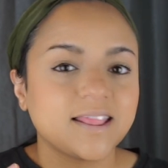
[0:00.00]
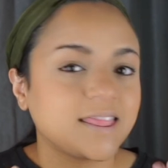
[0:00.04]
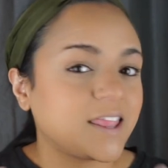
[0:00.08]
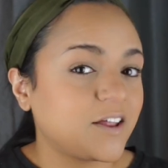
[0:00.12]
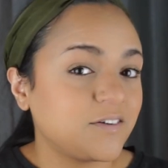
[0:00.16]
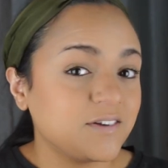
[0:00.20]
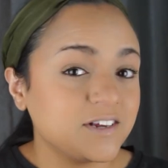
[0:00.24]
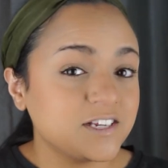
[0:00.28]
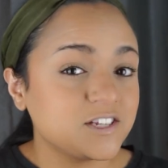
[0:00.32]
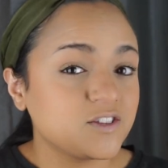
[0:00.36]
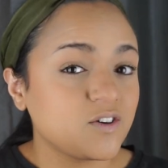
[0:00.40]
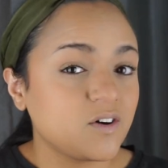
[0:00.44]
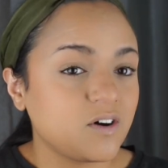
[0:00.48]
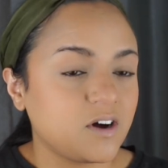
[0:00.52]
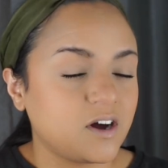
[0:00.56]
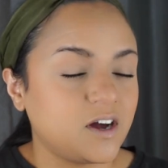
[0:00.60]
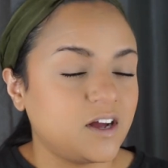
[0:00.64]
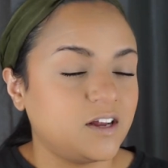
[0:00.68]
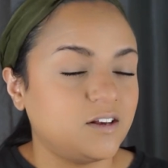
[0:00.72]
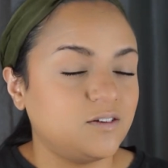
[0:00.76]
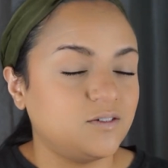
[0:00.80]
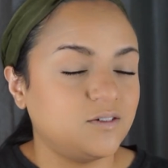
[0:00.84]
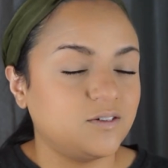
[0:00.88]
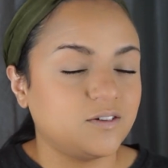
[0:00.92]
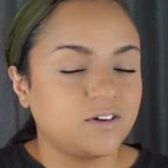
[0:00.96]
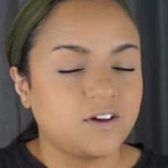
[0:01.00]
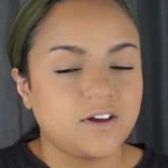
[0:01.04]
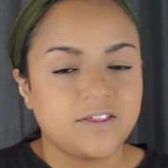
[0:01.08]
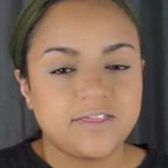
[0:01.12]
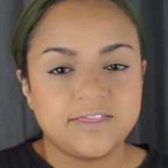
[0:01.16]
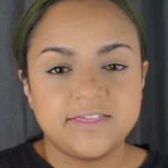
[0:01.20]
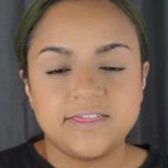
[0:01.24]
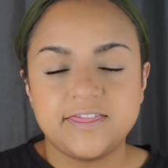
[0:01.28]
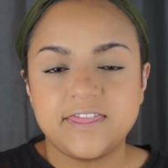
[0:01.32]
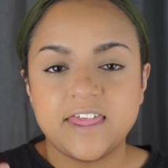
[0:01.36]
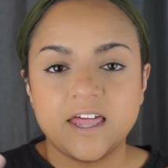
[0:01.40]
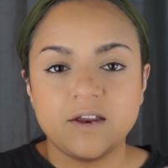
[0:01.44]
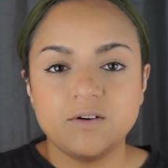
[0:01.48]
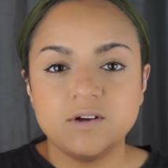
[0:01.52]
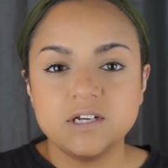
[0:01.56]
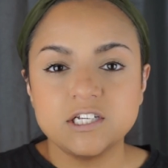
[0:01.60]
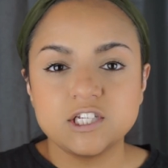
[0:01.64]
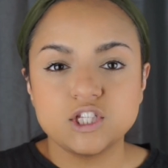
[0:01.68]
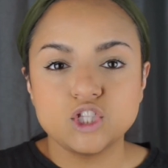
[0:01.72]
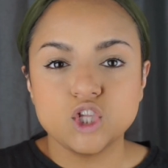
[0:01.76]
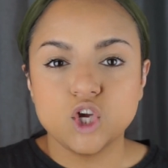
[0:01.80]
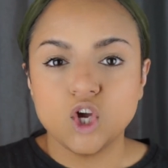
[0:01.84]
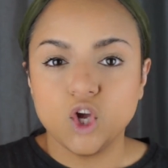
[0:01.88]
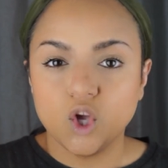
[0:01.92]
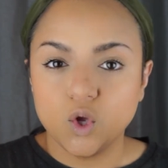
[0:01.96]
There is no eye look, there
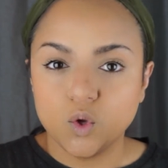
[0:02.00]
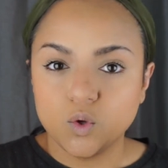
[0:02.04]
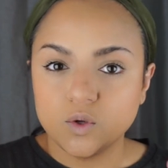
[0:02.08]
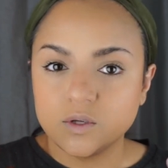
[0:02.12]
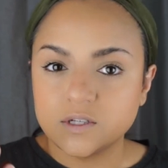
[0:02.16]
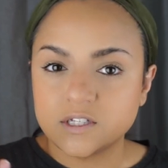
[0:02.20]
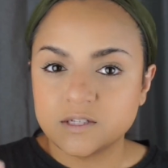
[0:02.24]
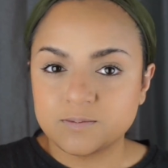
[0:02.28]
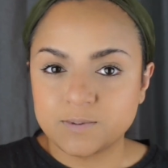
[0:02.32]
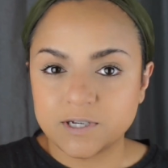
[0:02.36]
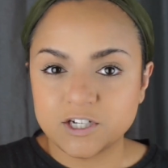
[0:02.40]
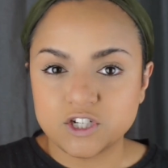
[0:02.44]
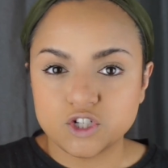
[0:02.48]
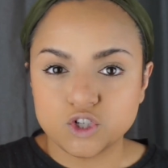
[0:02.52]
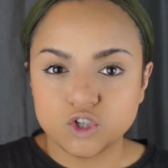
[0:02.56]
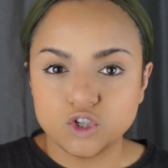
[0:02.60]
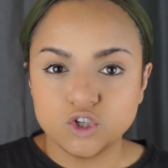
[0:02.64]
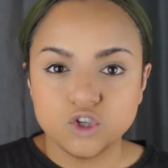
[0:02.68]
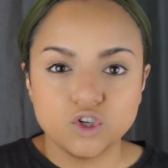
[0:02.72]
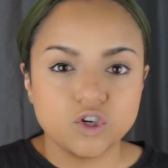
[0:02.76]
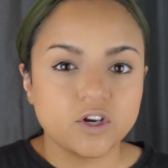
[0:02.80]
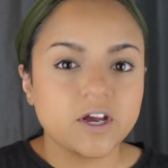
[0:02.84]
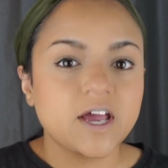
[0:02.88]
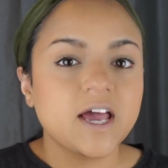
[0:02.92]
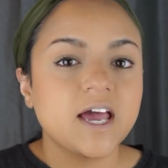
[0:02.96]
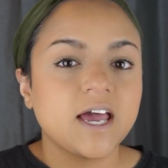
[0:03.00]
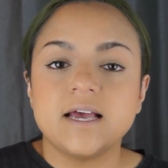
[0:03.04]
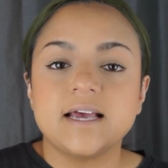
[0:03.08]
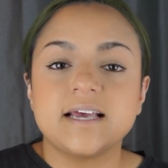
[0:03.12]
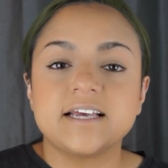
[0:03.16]
is no special look.